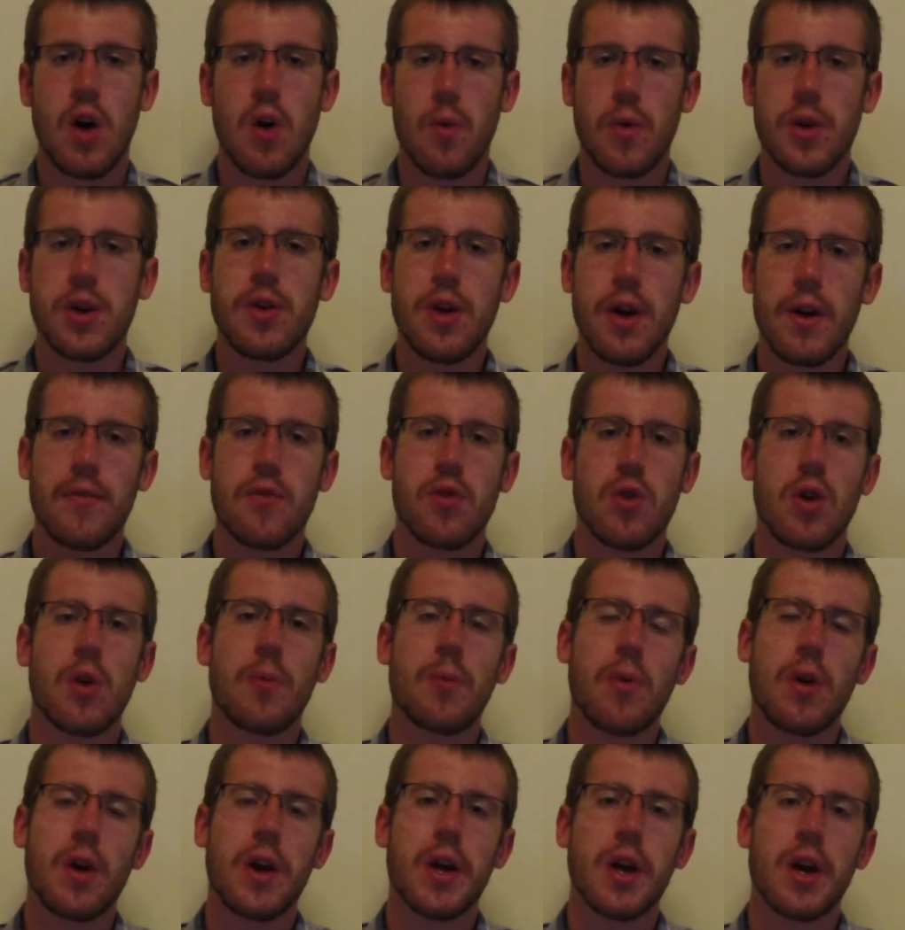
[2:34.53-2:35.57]
when you have
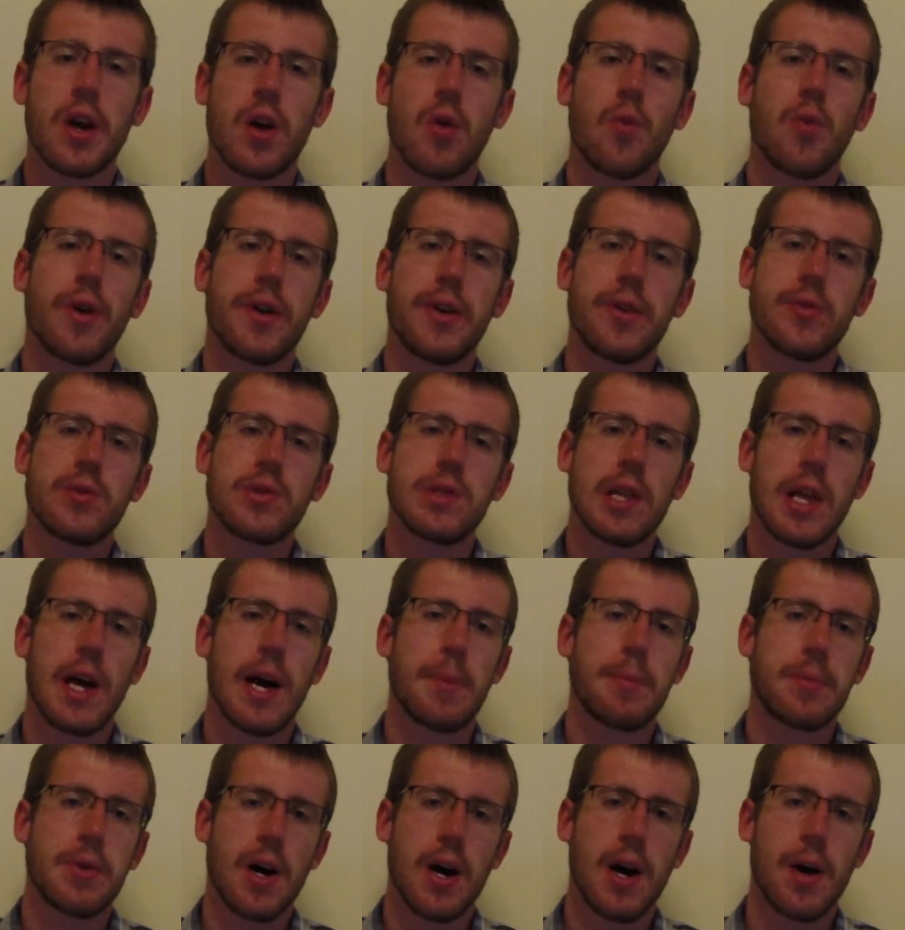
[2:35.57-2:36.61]
Chrome running on a Windows
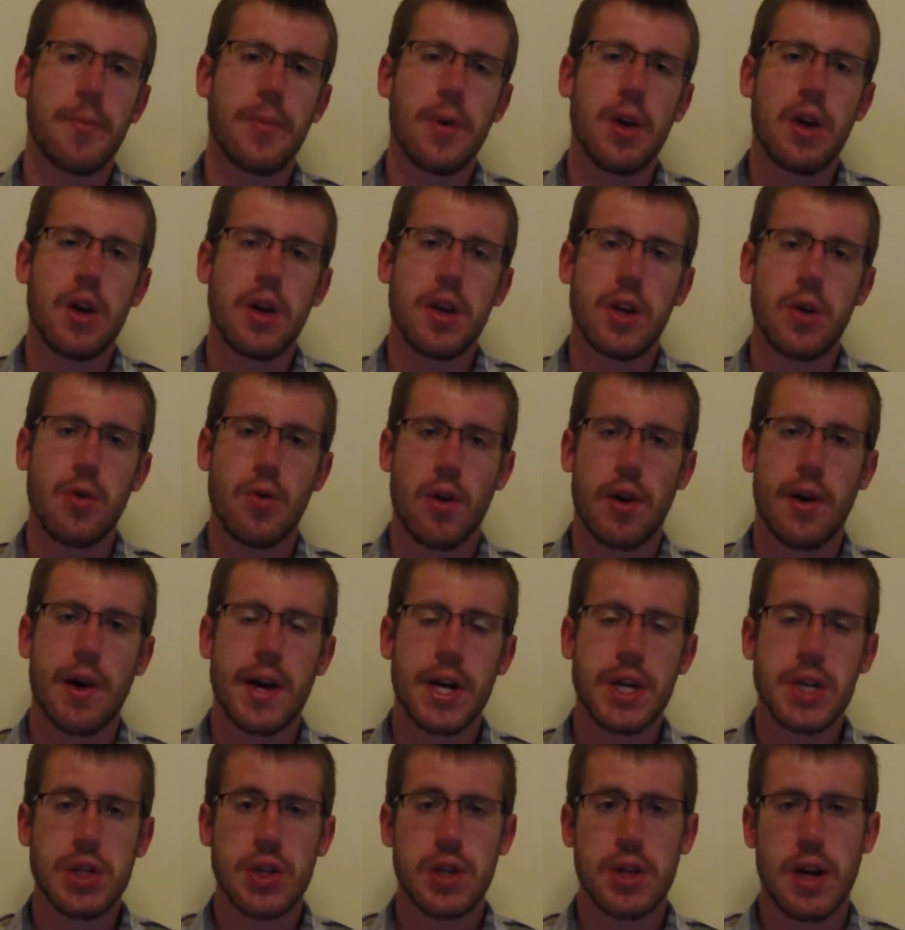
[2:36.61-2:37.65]
laptop, you are
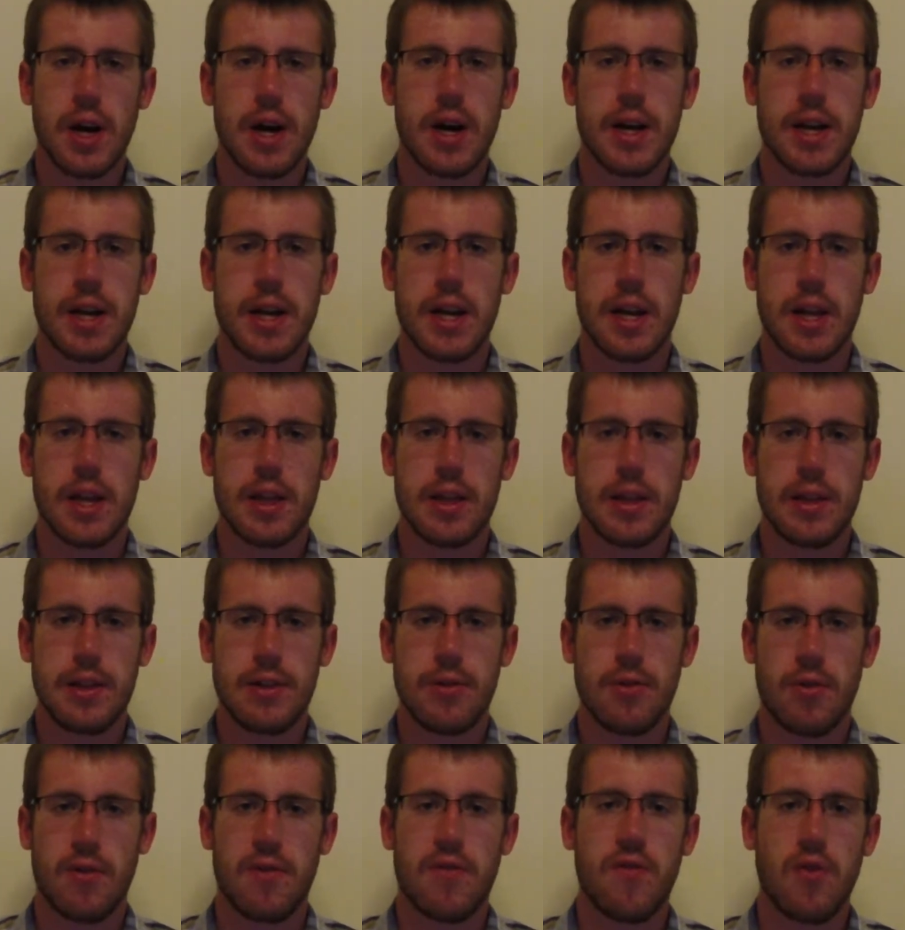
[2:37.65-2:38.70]
actually not getting
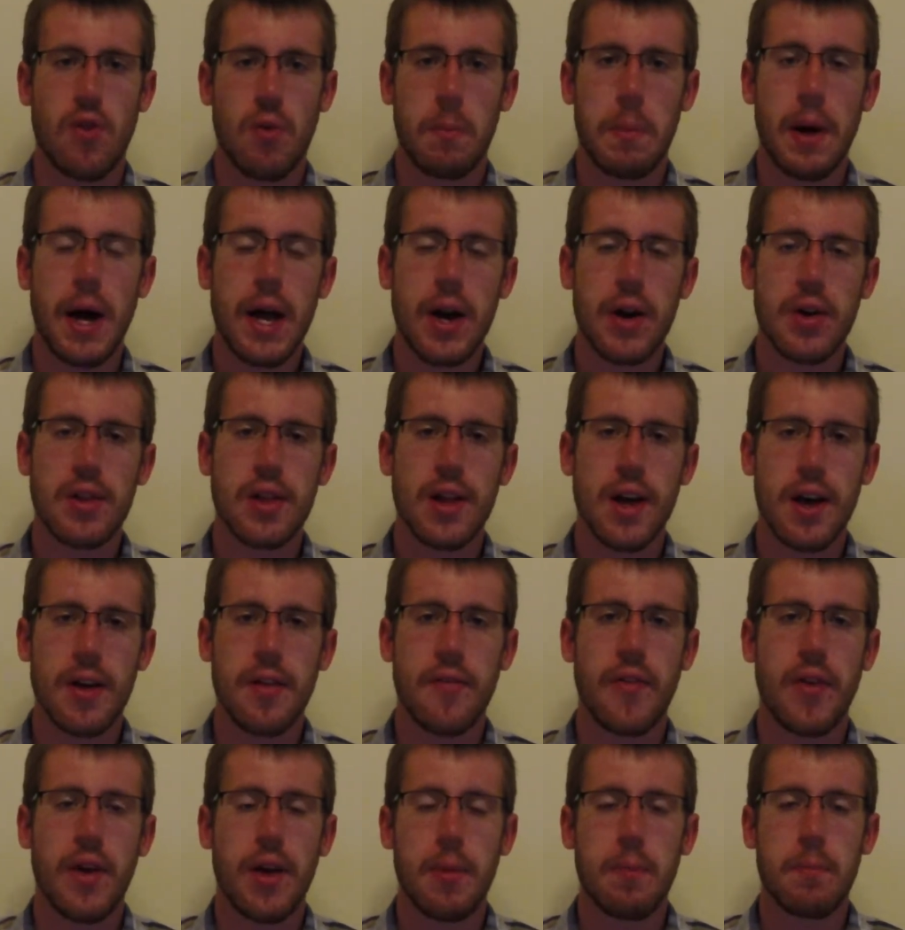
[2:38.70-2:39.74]
your full battery
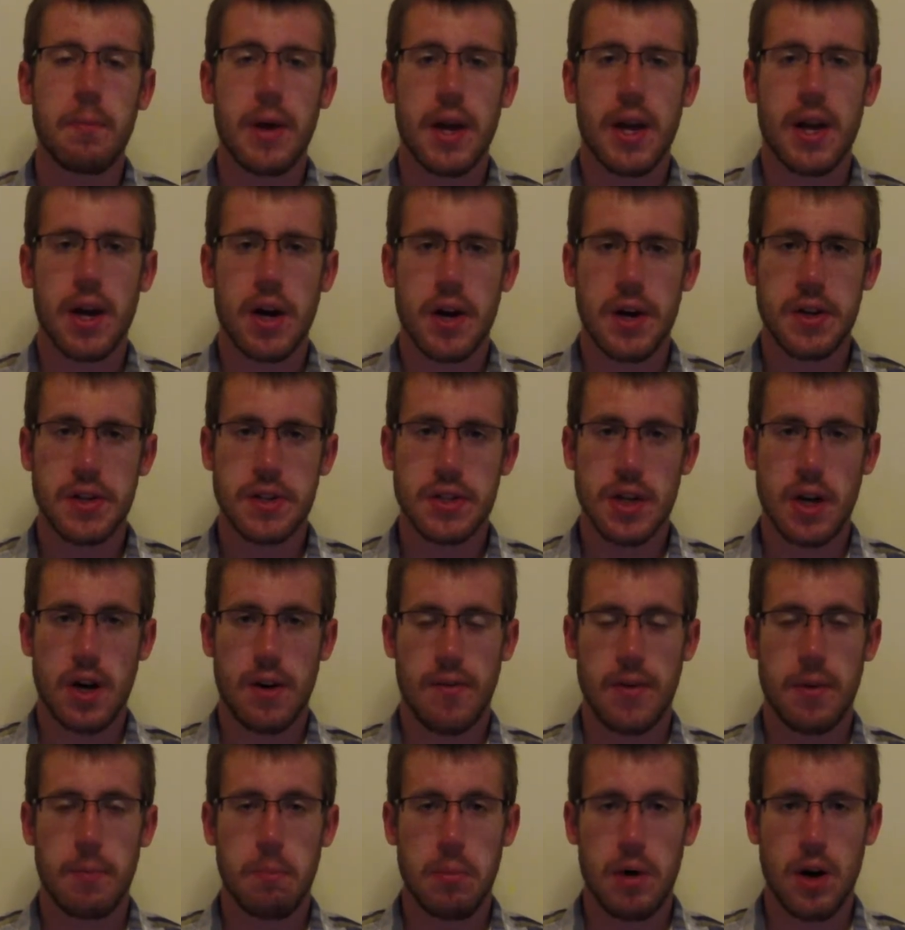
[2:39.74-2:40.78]
life because
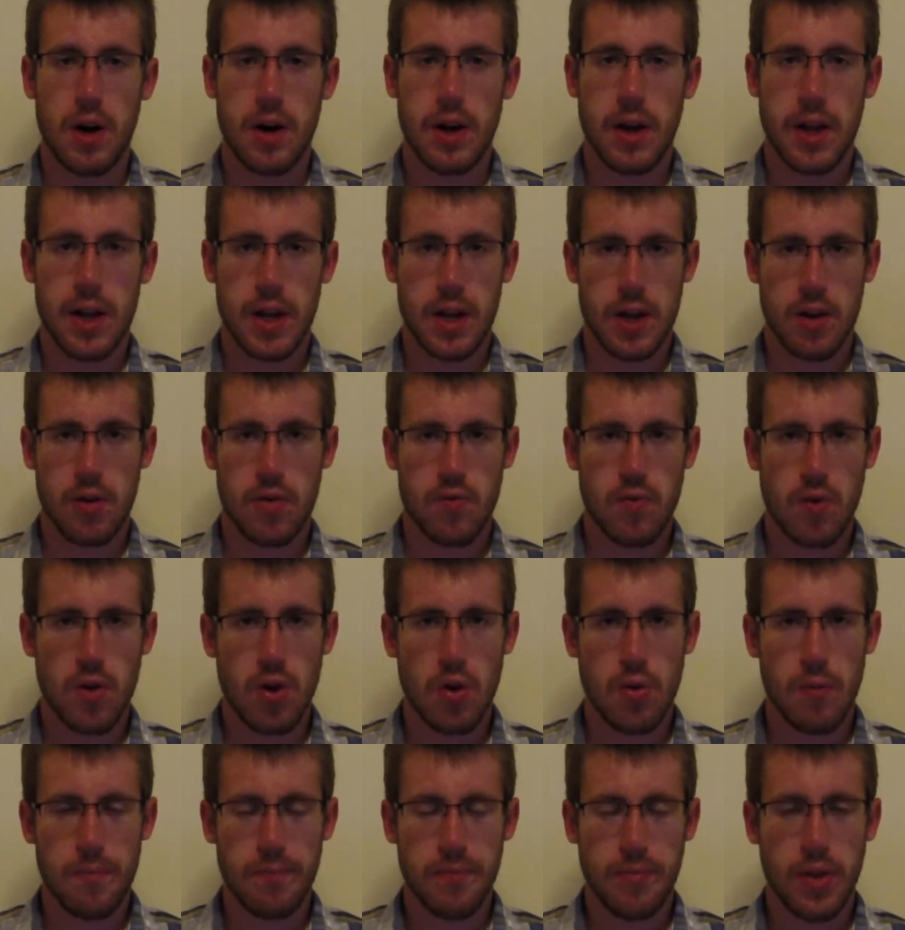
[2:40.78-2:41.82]
of a bug in
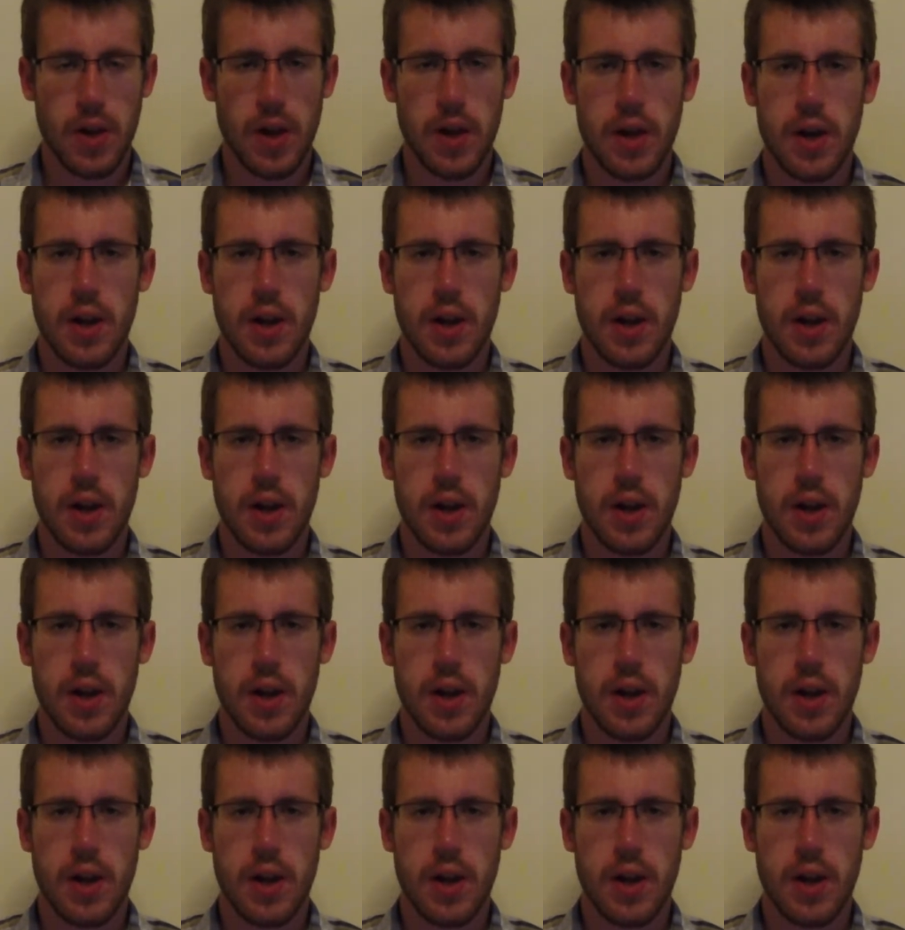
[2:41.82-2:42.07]
Chrome.